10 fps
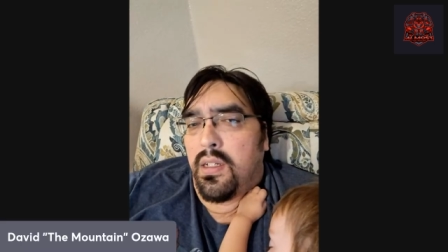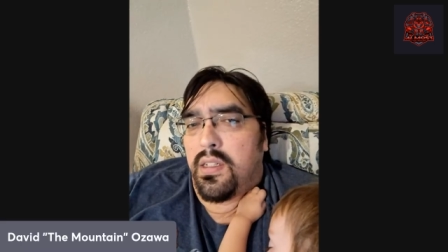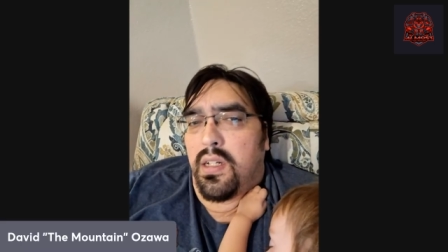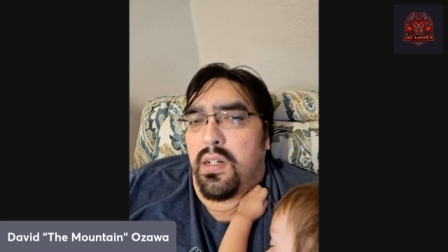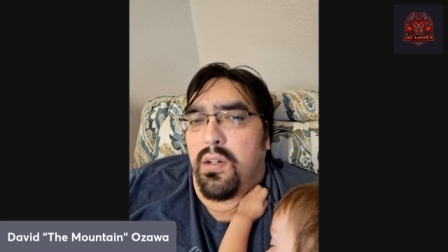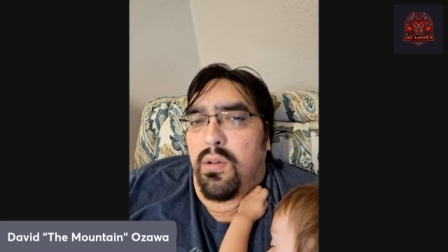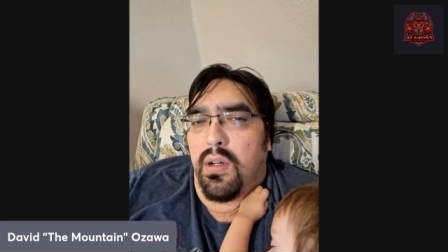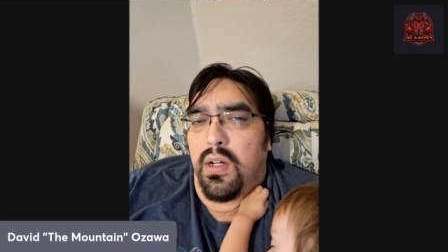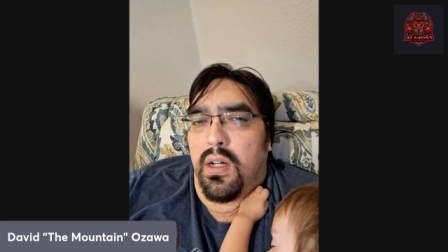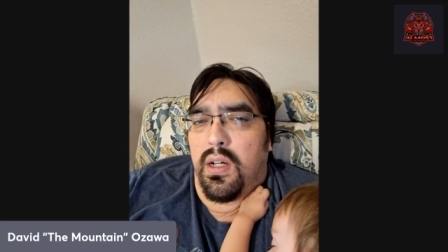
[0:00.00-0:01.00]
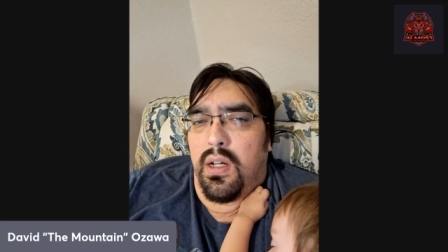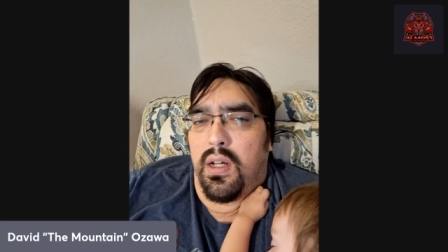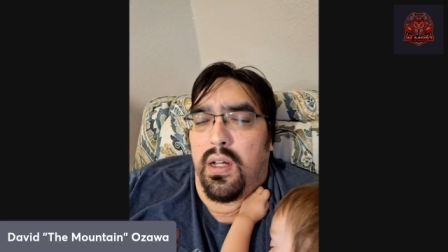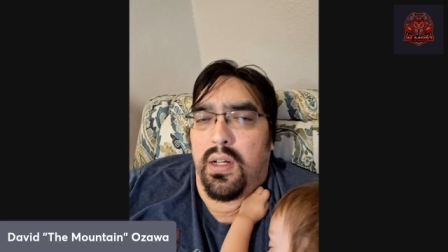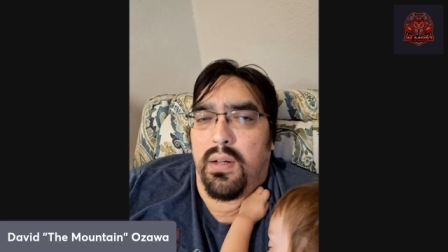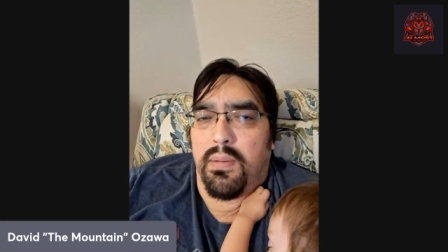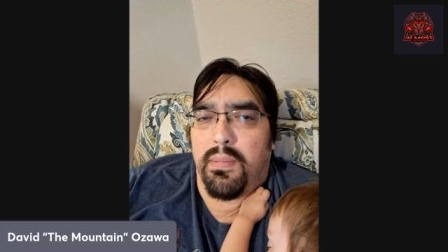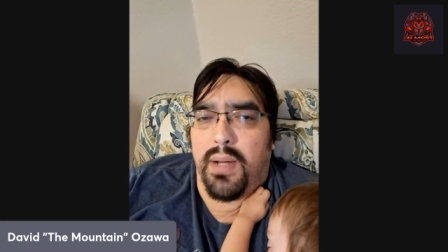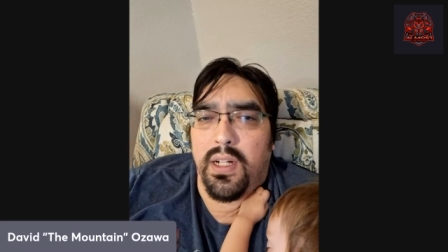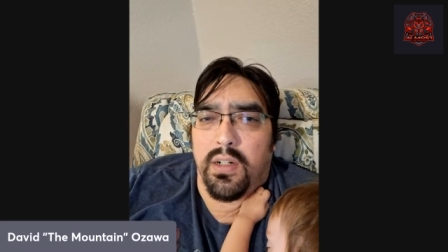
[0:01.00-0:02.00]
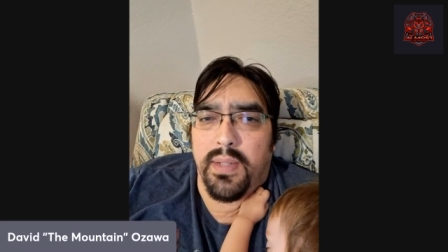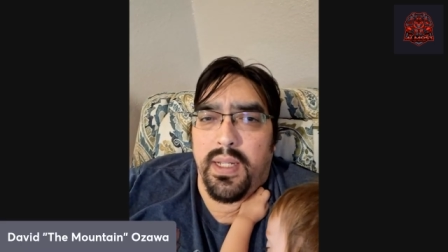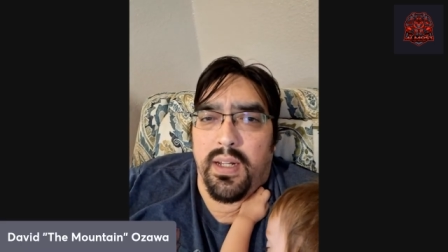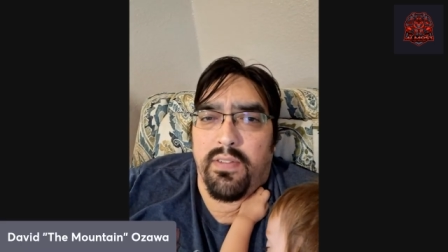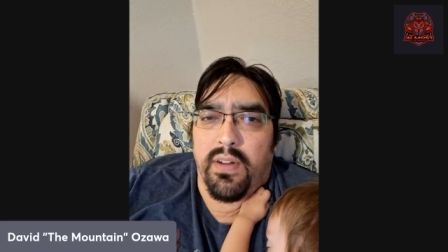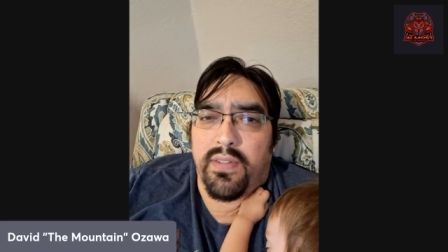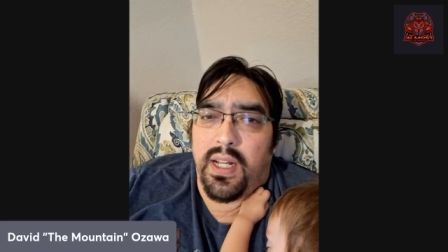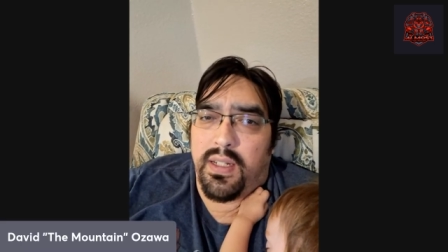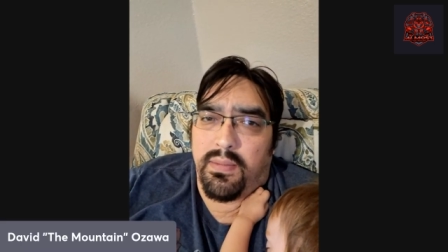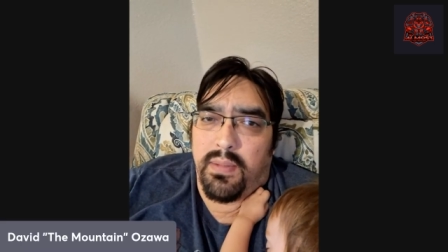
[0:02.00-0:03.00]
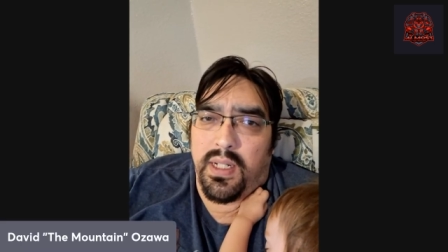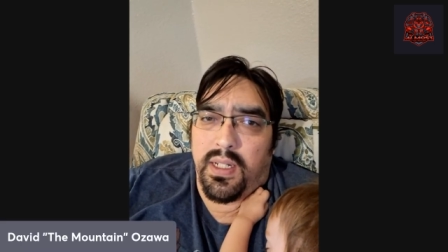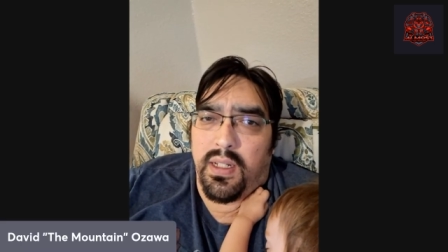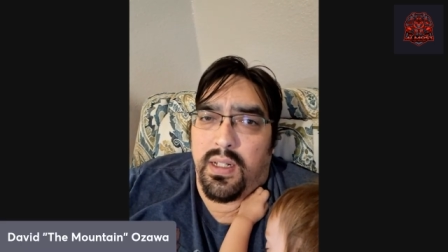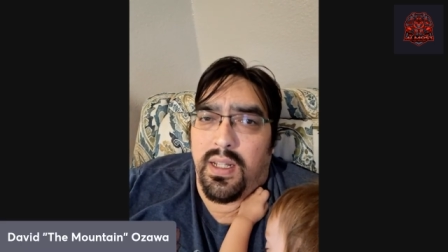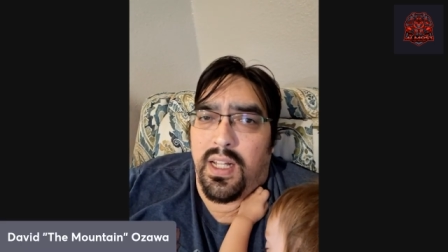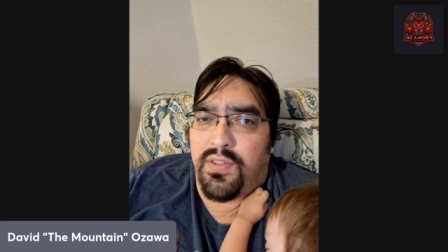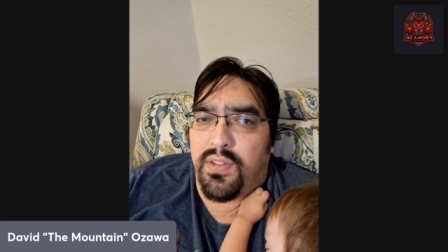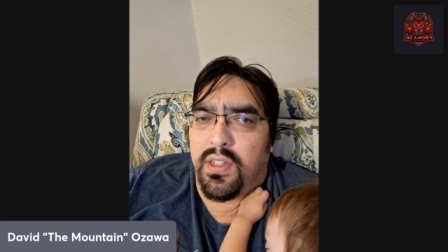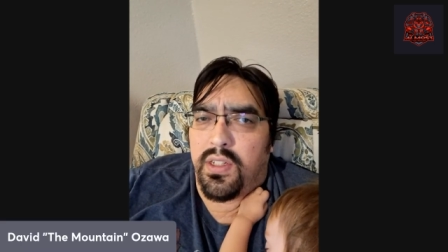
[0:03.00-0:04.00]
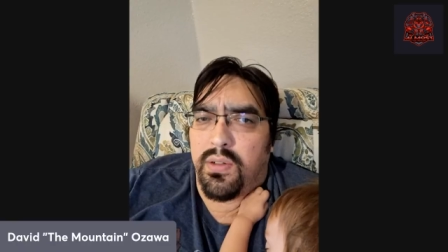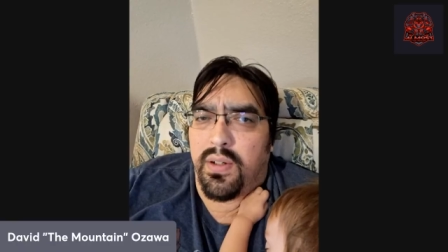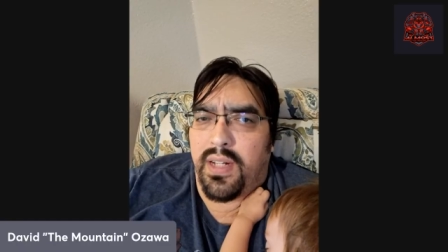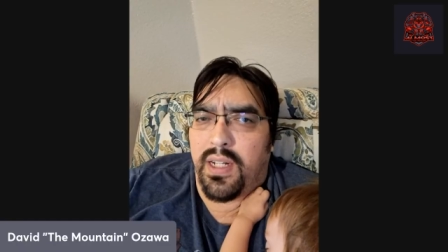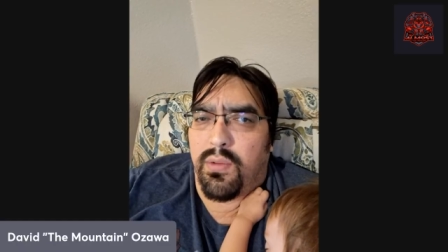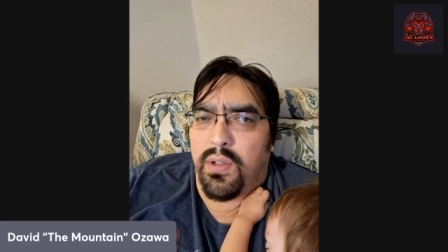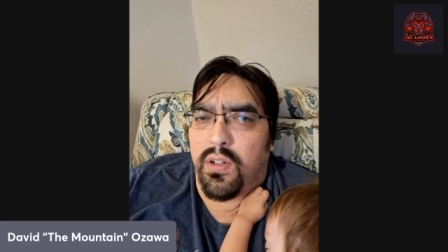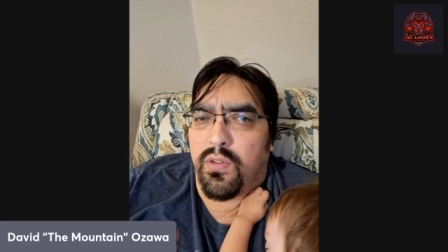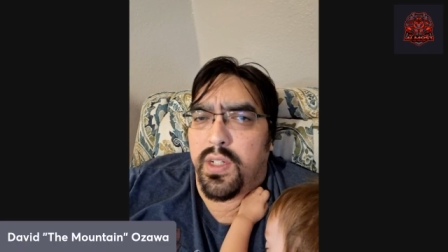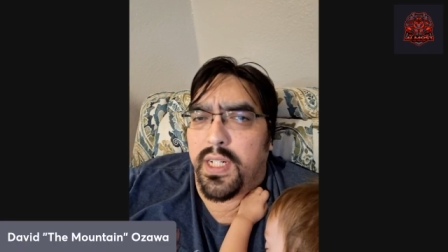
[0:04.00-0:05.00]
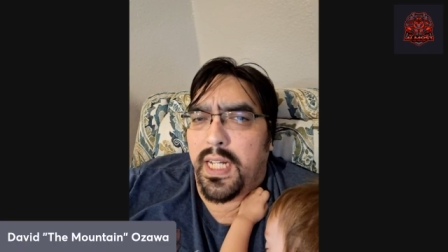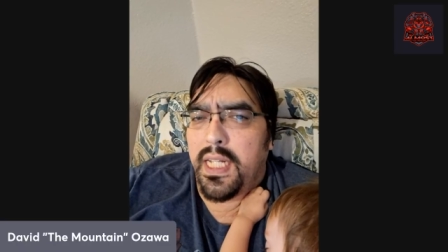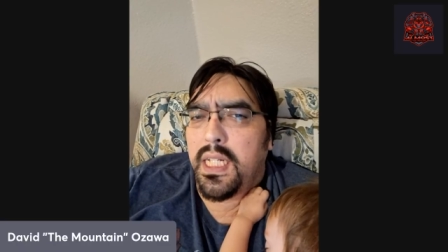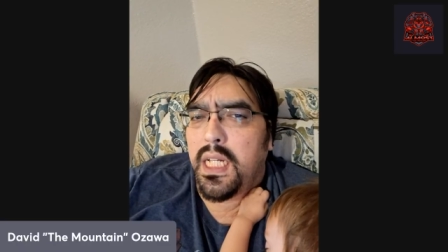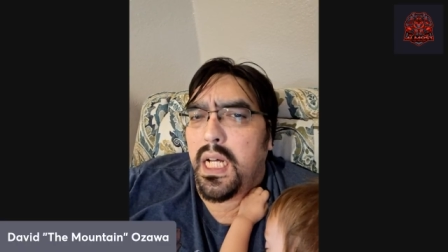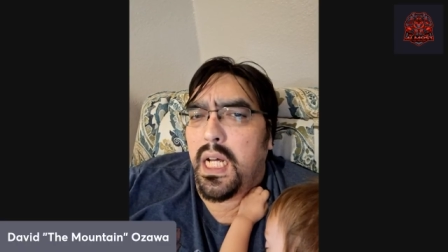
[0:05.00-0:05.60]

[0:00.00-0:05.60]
So my army, I've got in my last video too. I kind of went over it again.